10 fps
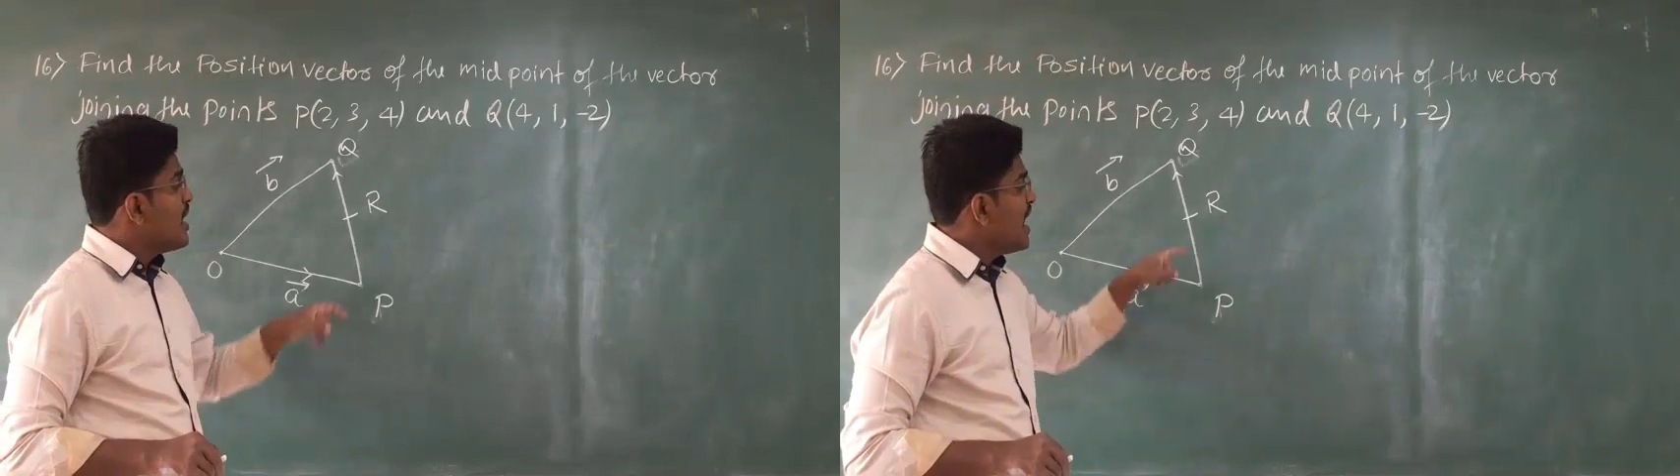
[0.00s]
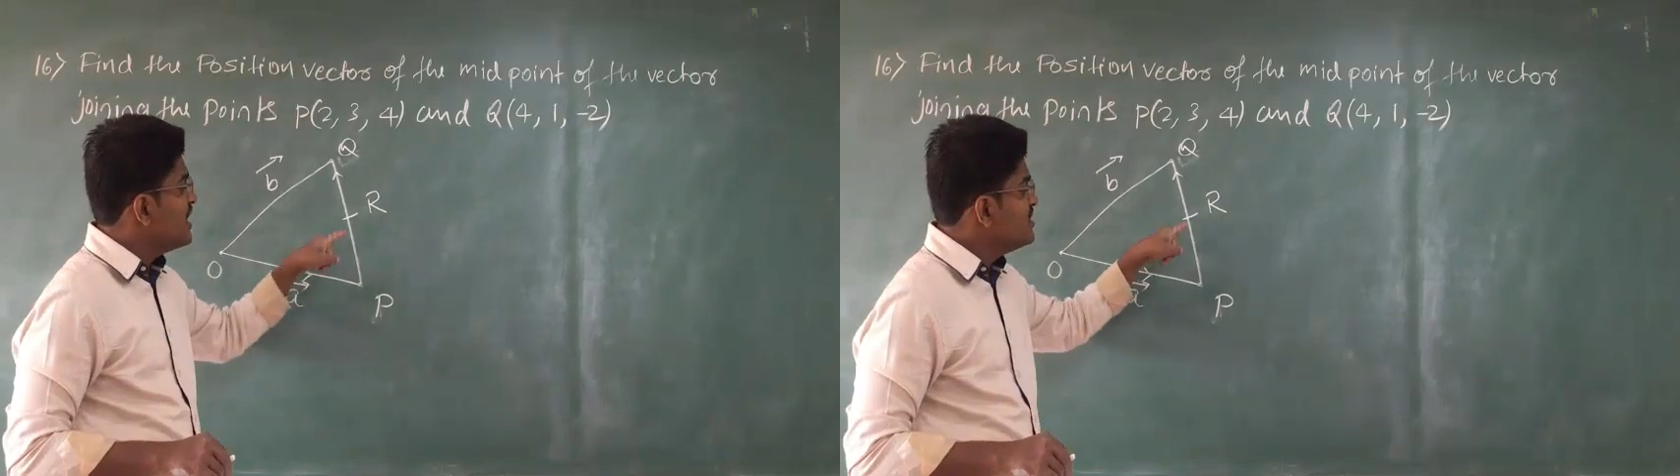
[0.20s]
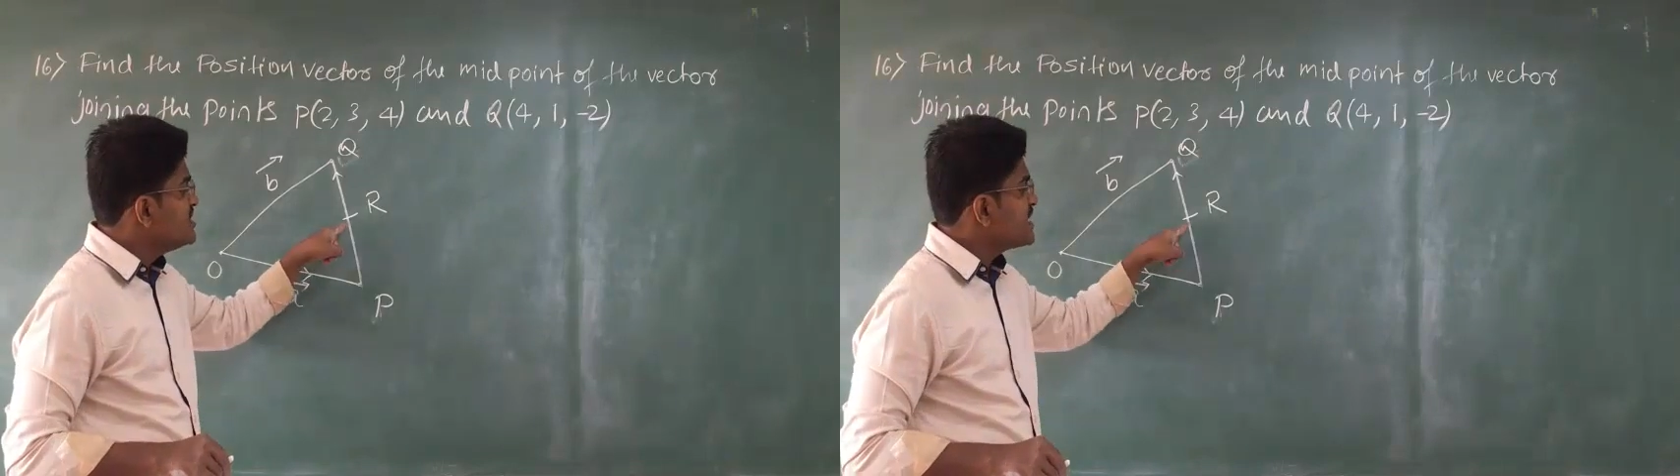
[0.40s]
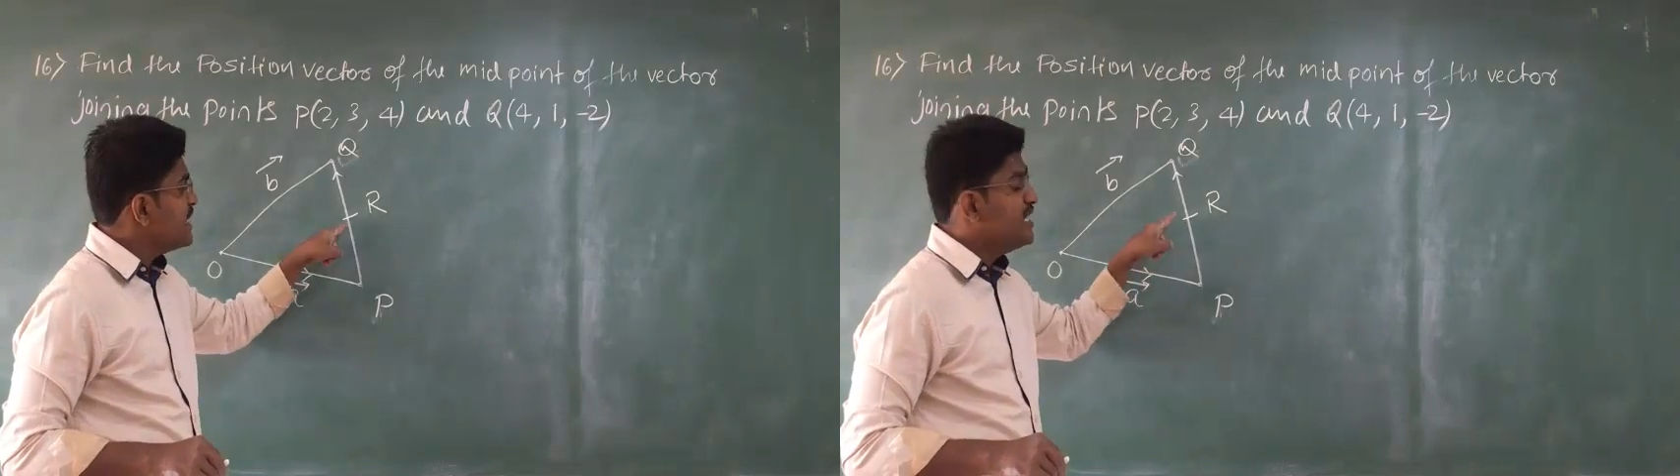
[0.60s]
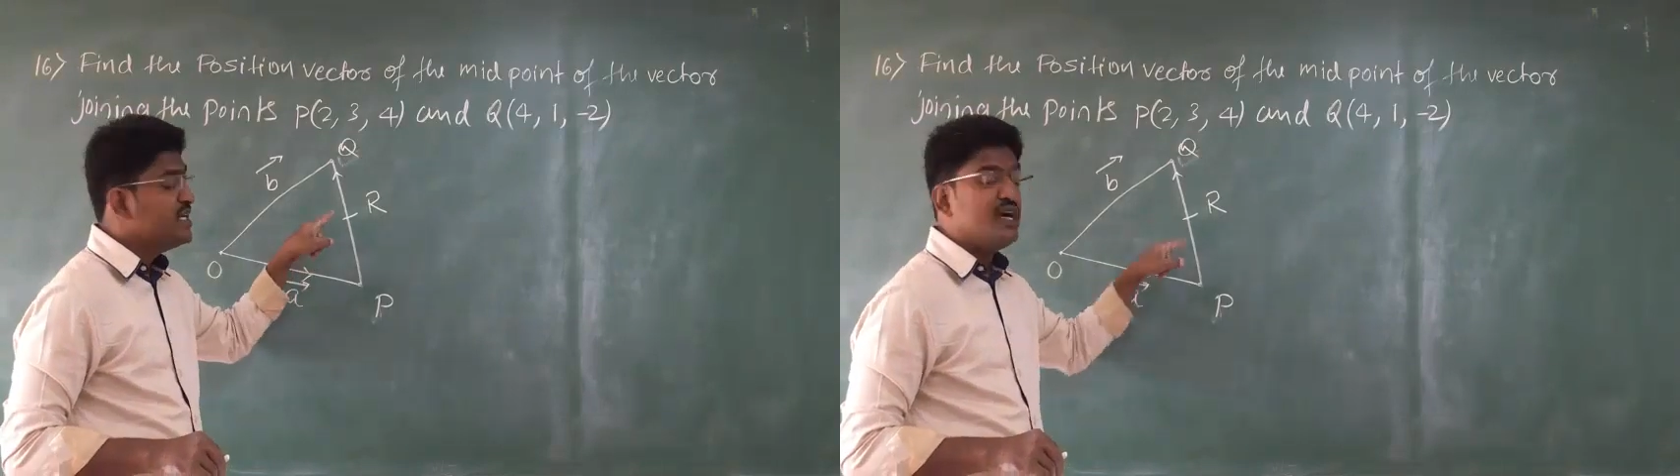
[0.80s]
and this
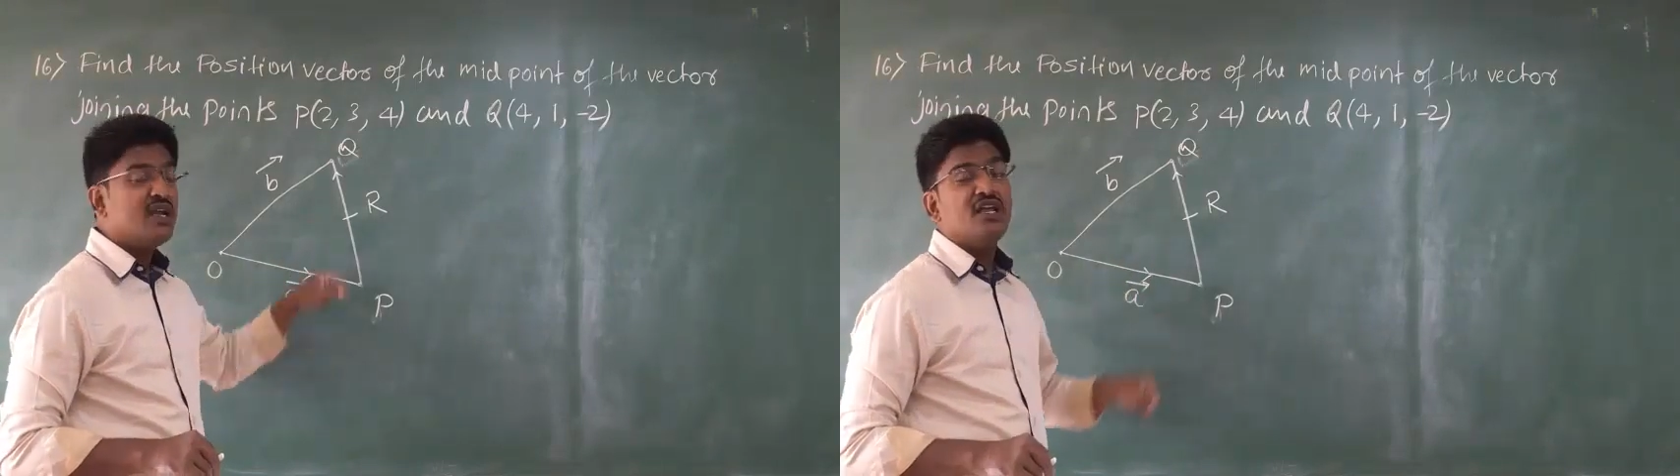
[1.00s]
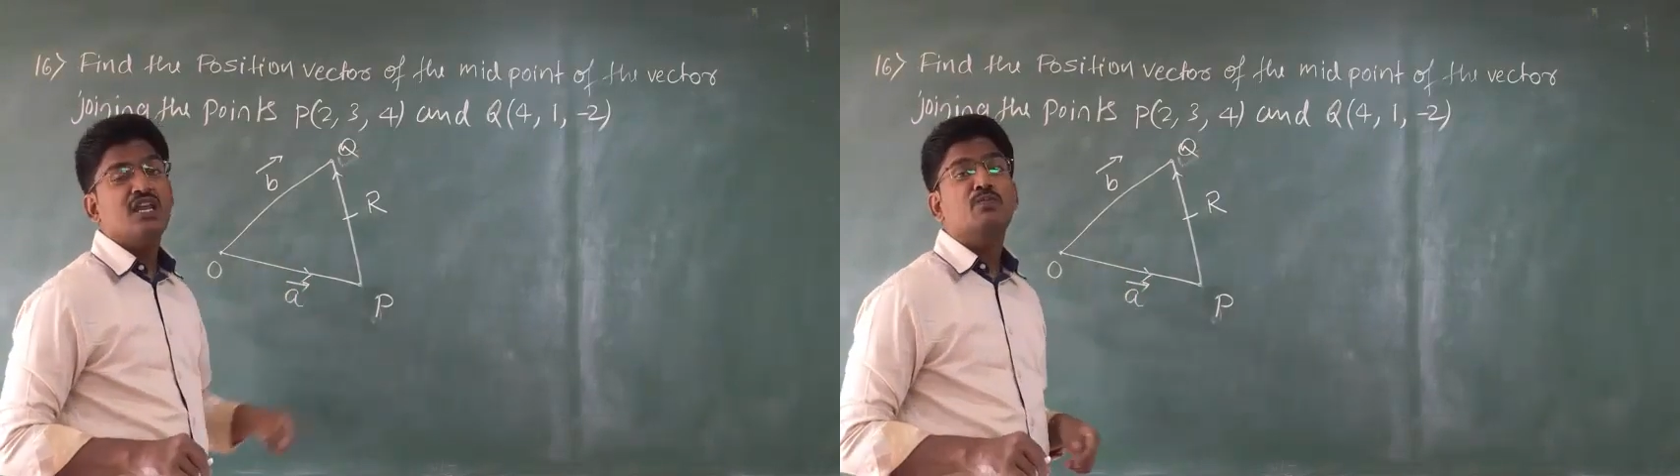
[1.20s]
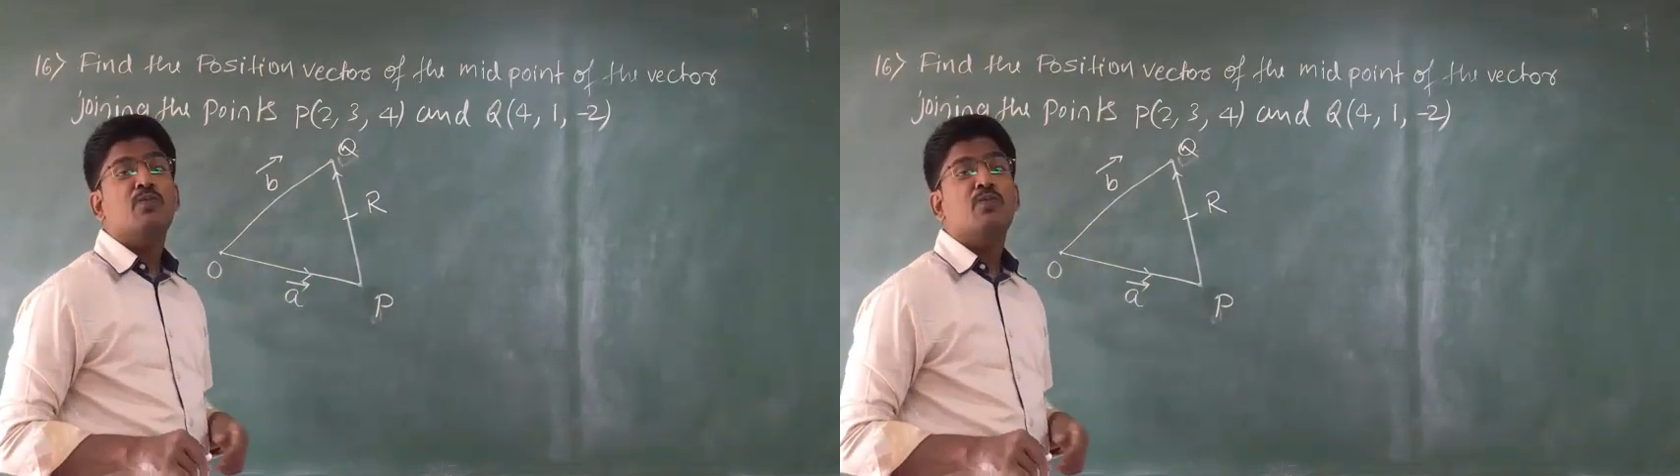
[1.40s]
internally